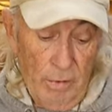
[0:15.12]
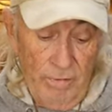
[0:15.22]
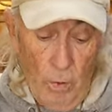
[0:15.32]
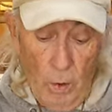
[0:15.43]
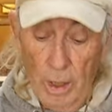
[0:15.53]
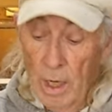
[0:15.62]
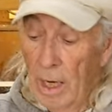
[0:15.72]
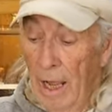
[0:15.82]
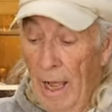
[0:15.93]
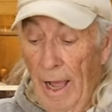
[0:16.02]
before.
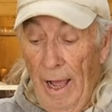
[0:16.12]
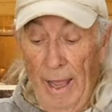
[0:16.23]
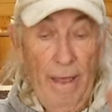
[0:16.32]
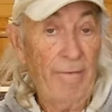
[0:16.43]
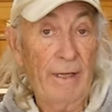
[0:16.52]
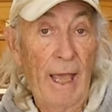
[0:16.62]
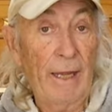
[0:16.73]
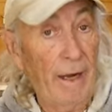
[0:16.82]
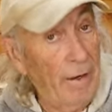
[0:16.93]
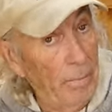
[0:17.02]
I haven't
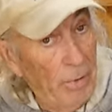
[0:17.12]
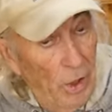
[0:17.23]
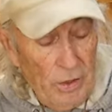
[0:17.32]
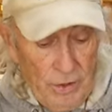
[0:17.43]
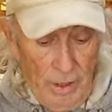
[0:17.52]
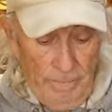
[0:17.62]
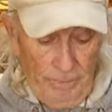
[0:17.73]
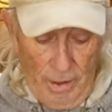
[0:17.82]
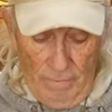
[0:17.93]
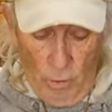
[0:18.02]
had it out of the box yet. I've